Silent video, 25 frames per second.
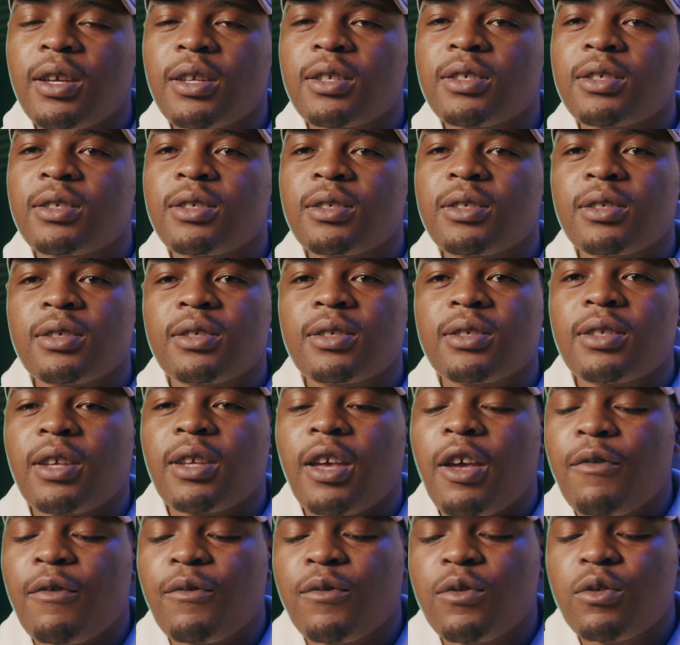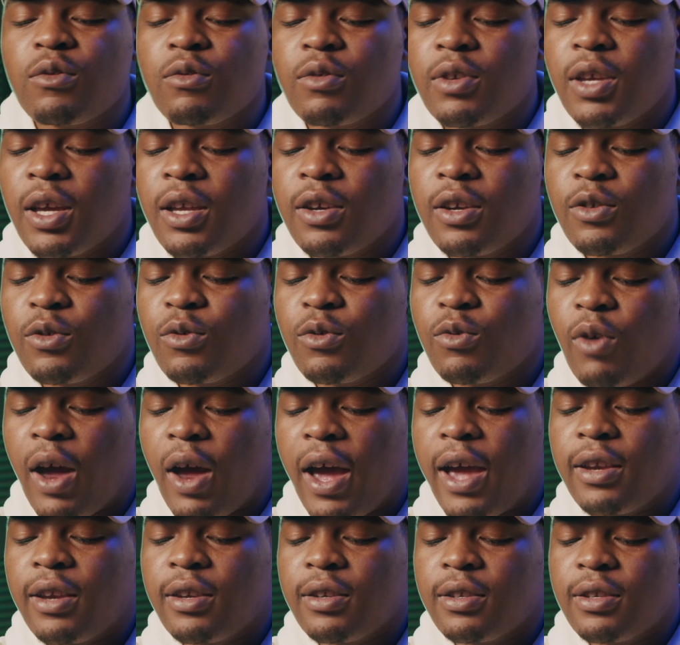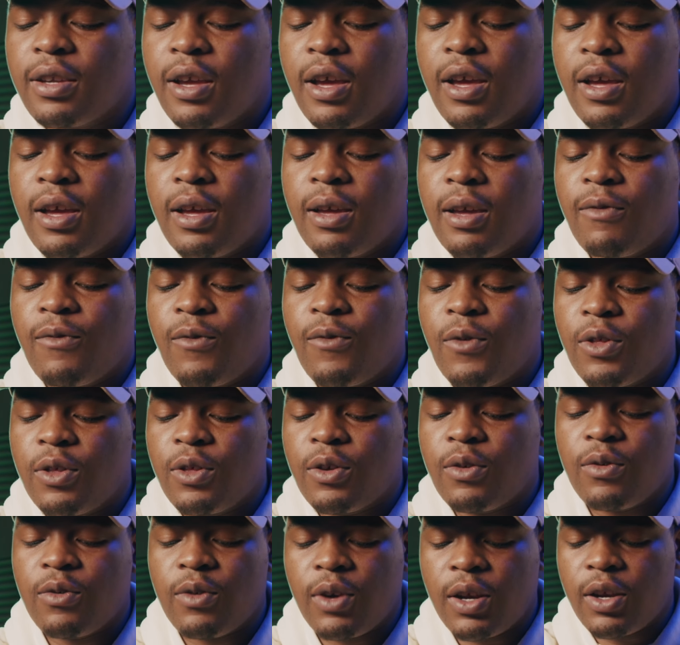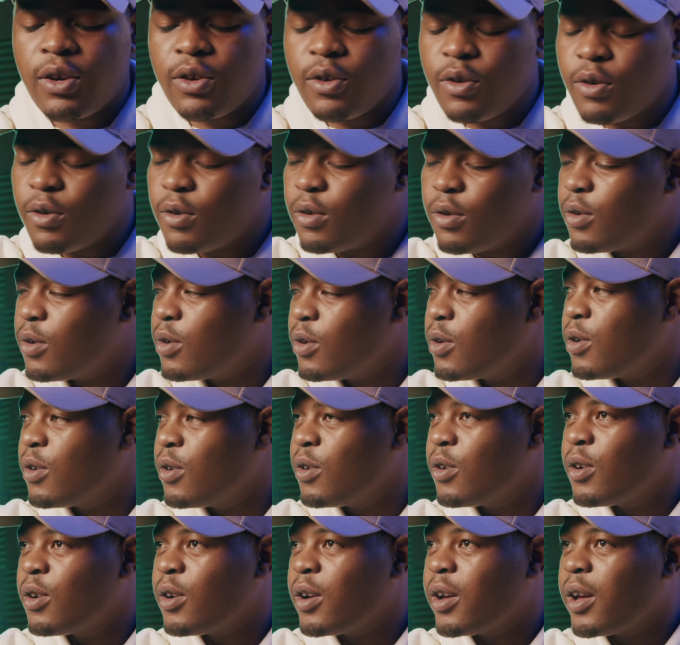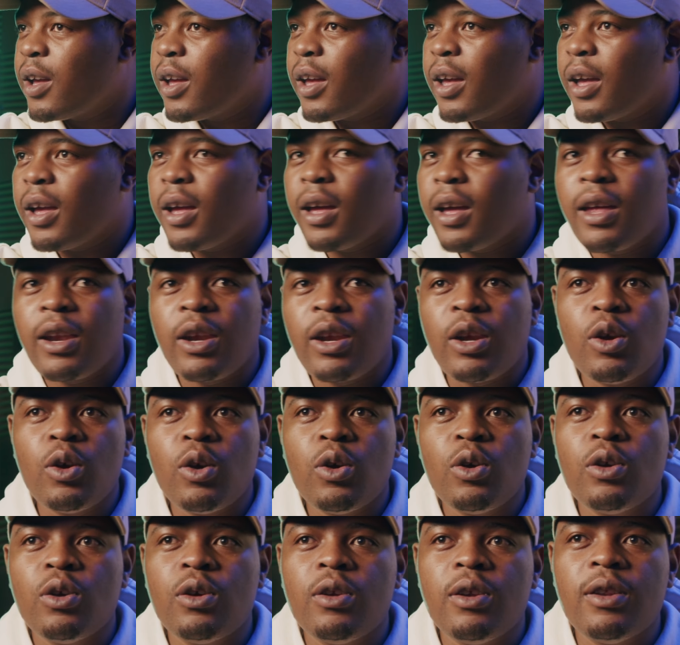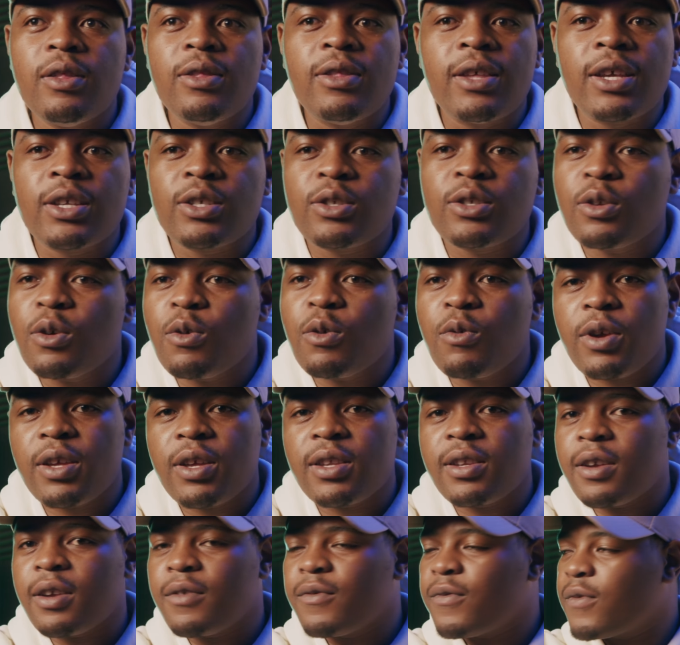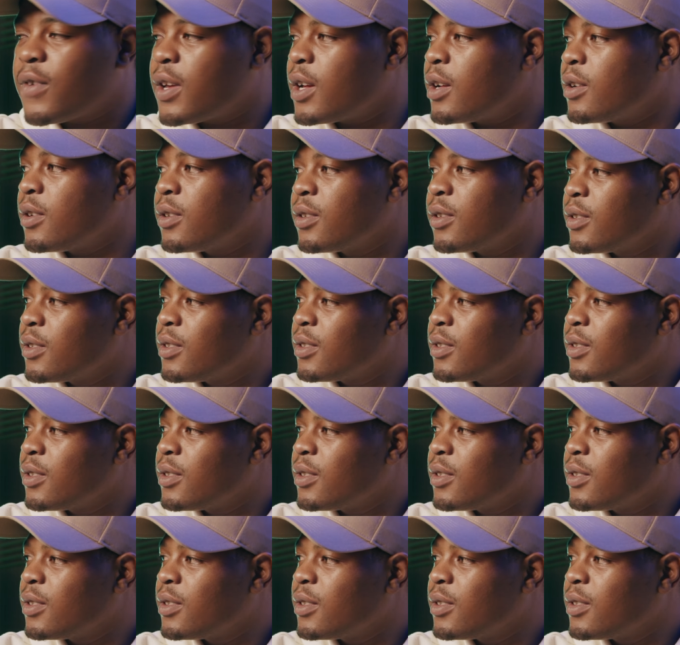thing is just, if you get it right for the radio, there's no way it can fail.